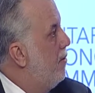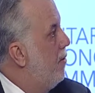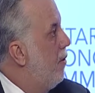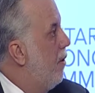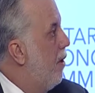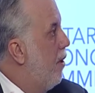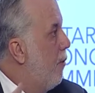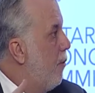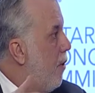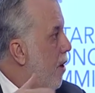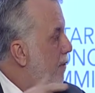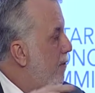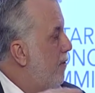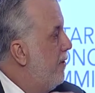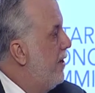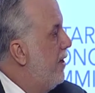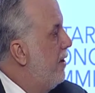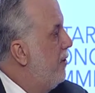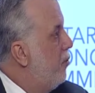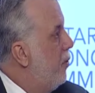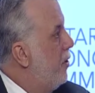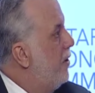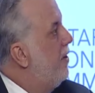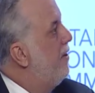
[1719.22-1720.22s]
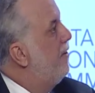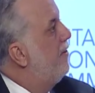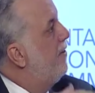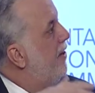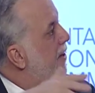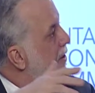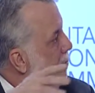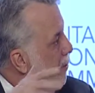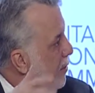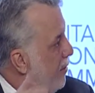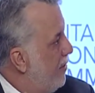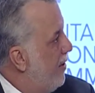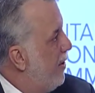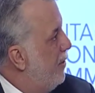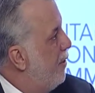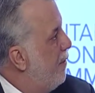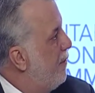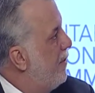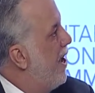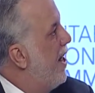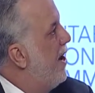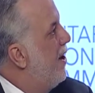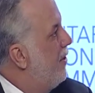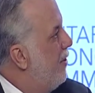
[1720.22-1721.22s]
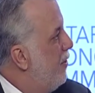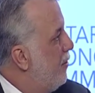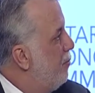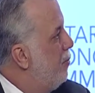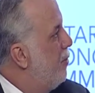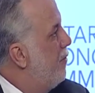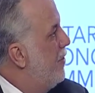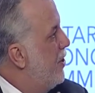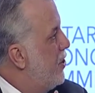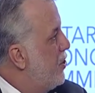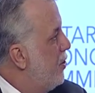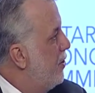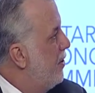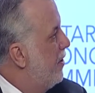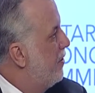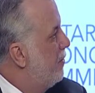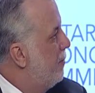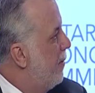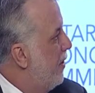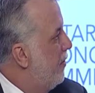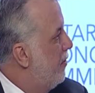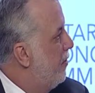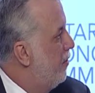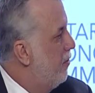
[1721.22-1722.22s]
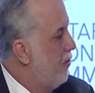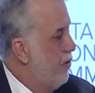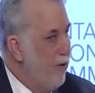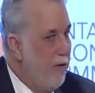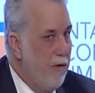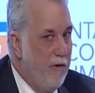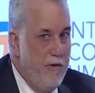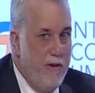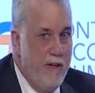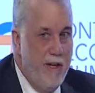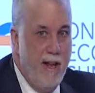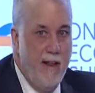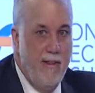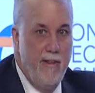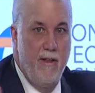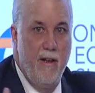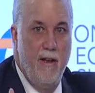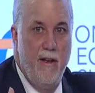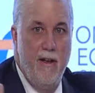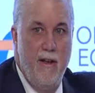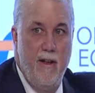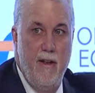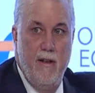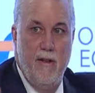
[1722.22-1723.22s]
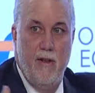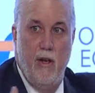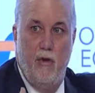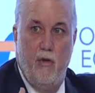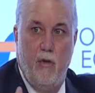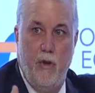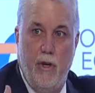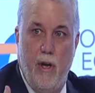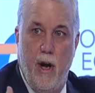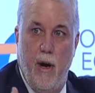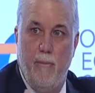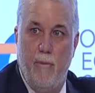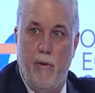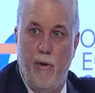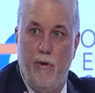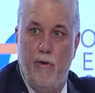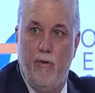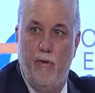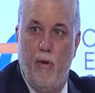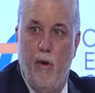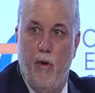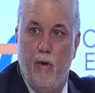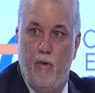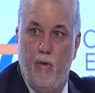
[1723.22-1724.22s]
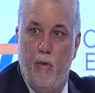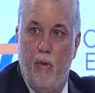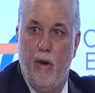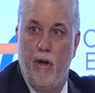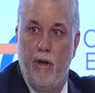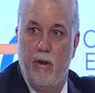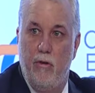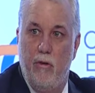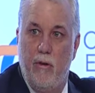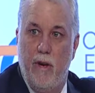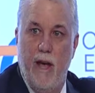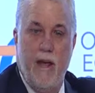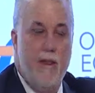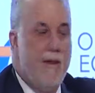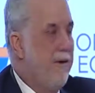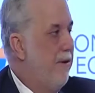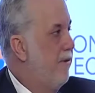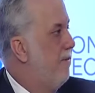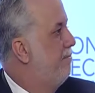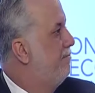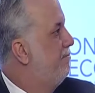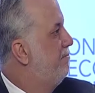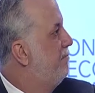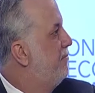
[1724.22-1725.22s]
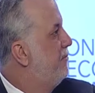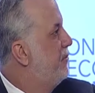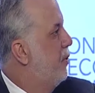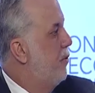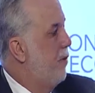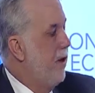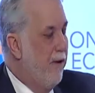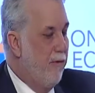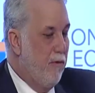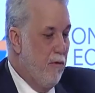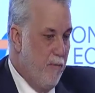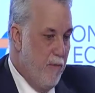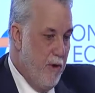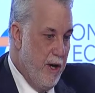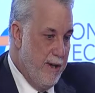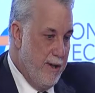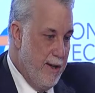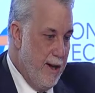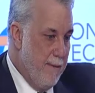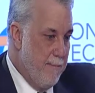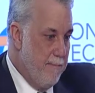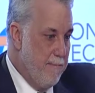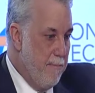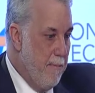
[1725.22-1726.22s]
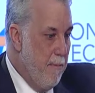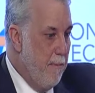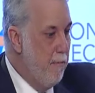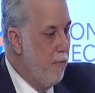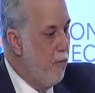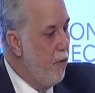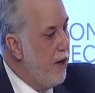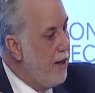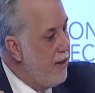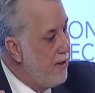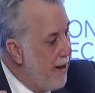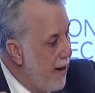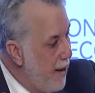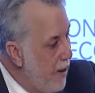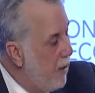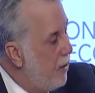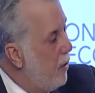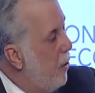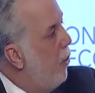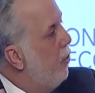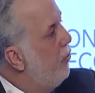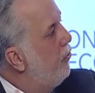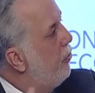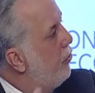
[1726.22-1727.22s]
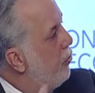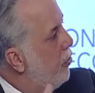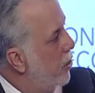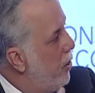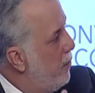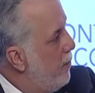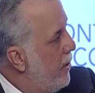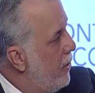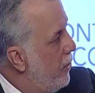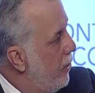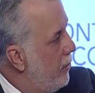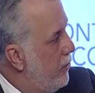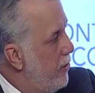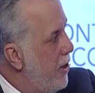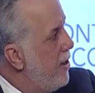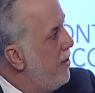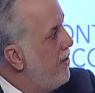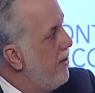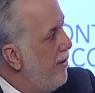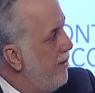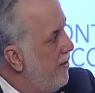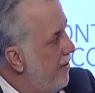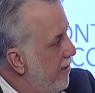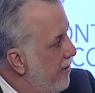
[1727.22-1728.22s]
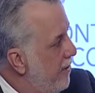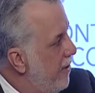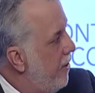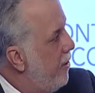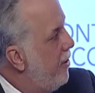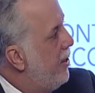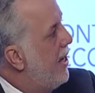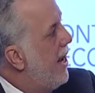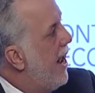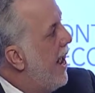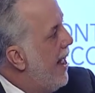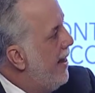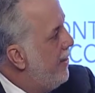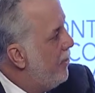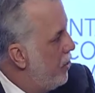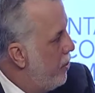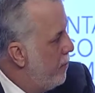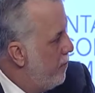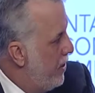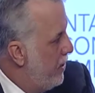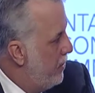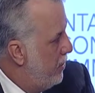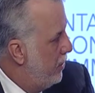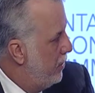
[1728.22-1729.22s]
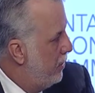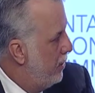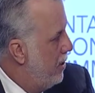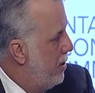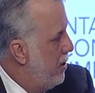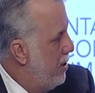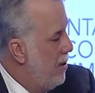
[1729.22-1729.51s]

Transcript: are roughly 26% of Canada's provincial expenses. So you see that the three numbers don't work together. So we have to bring that, bring that closer to the middle, not necessarily at the middle,